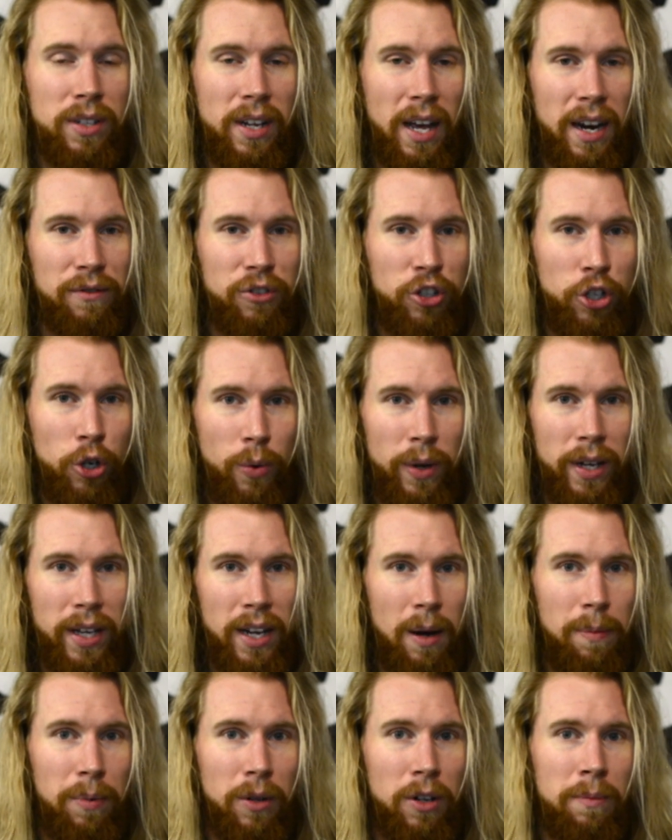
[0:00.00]
kind of chewing it
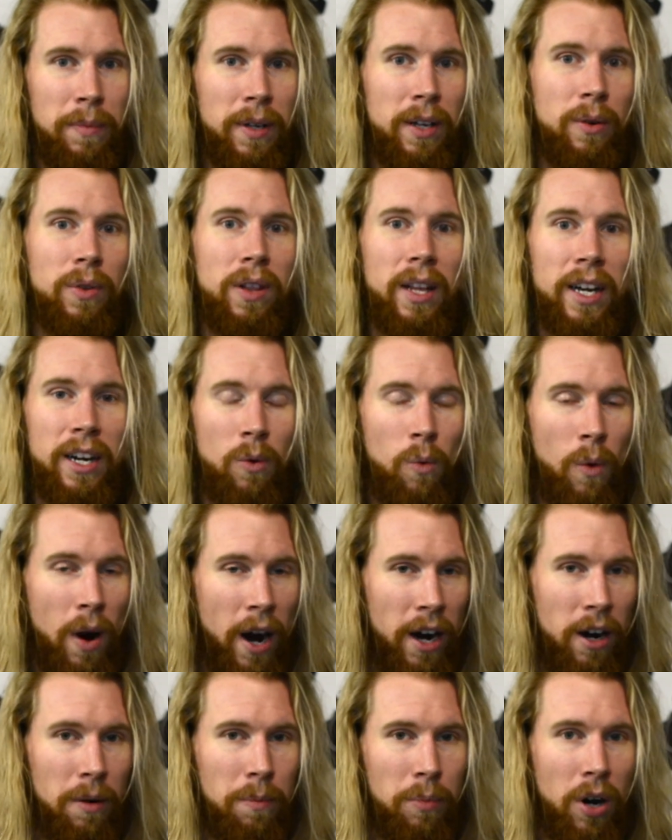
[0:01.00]
up a little bit with like a
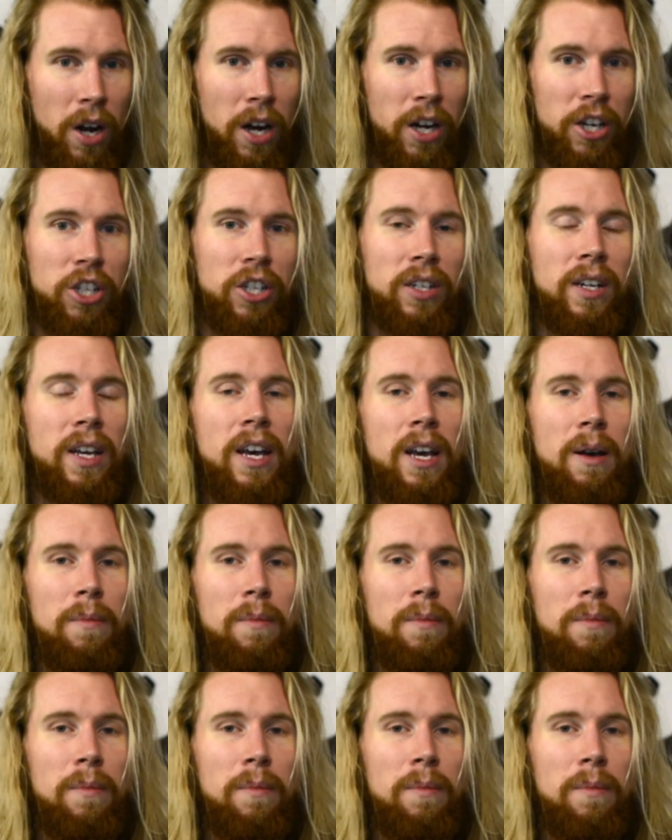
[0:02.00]
wire brush and